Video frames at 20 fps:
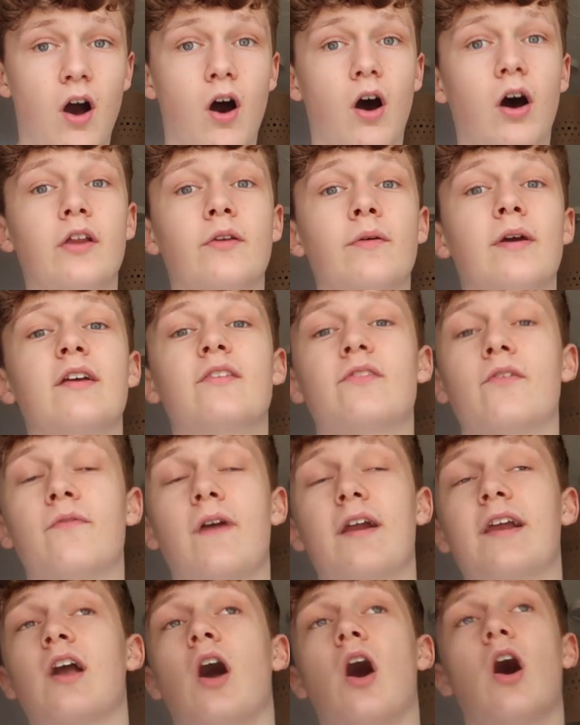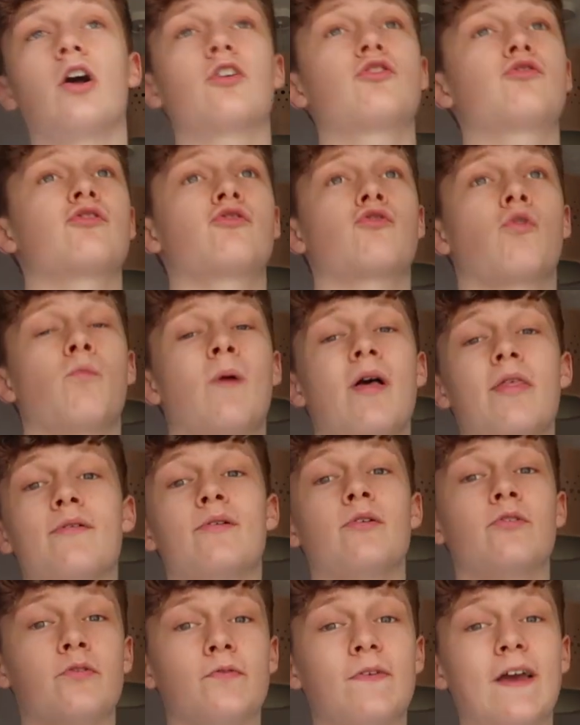hard. It's a very hard trick shot. Whether
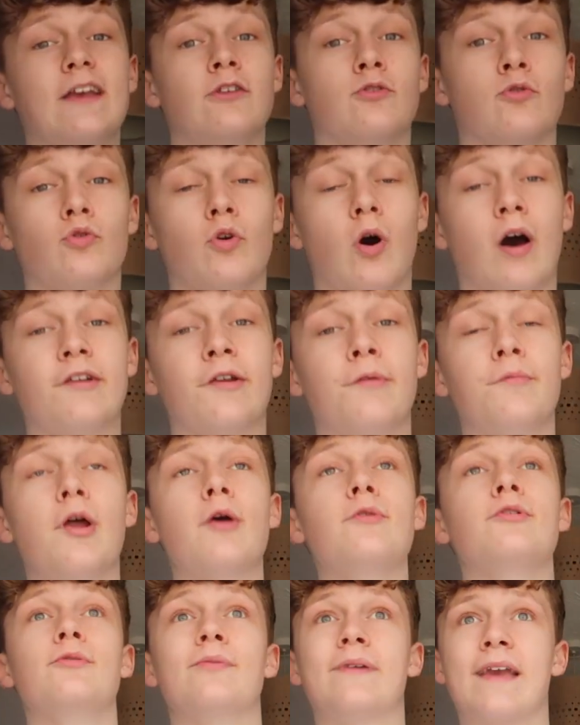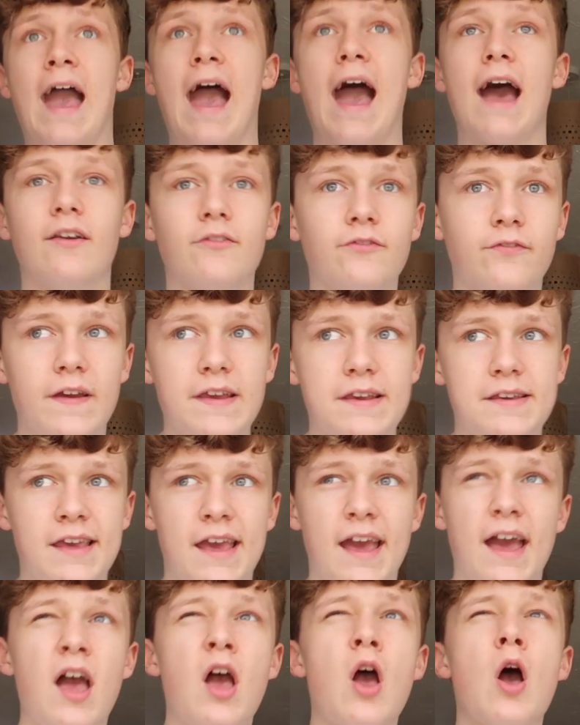it was faked or not, I don't know. You can fake
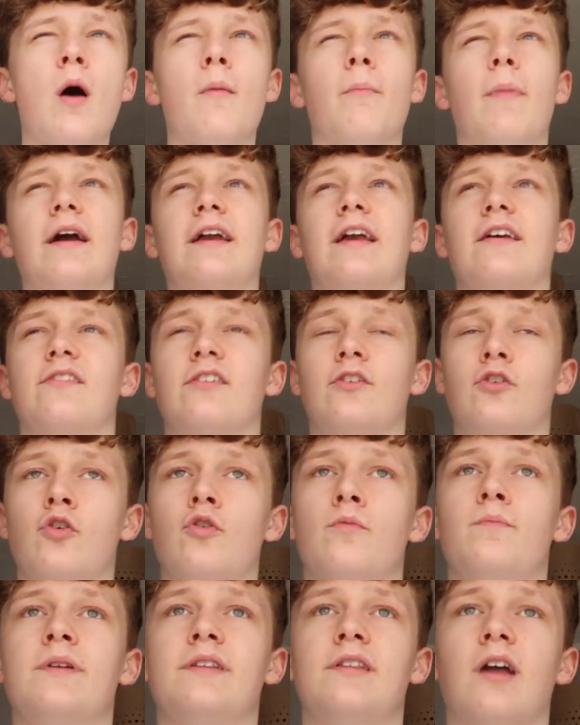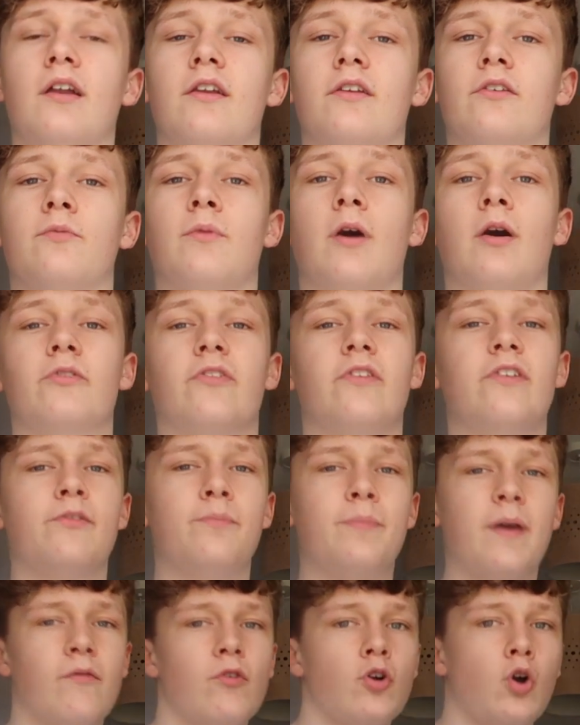it, but I guess it could be done as well. So this is
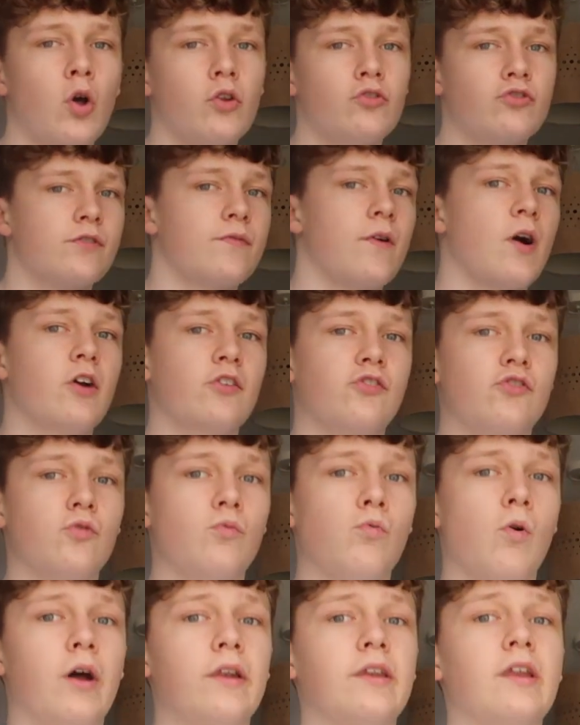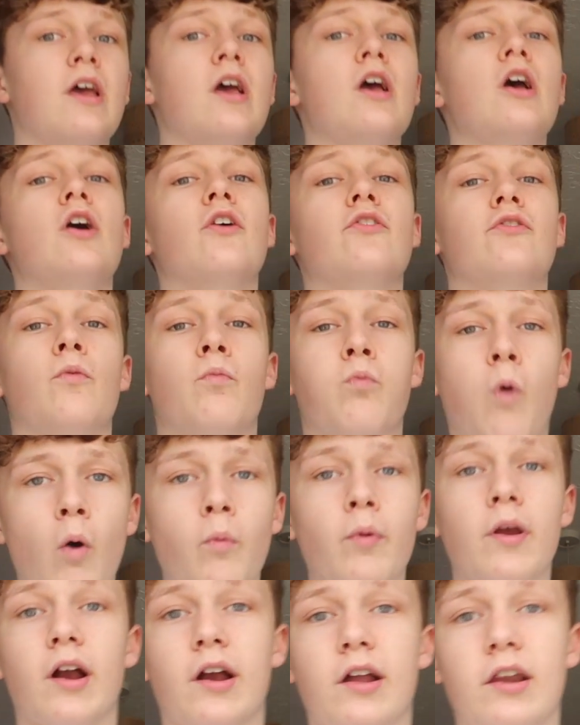a bit of a controversial one. So
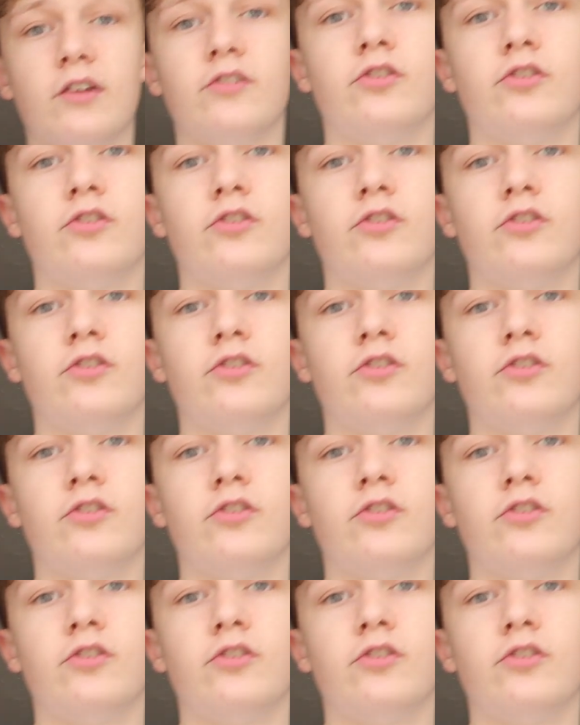what we are going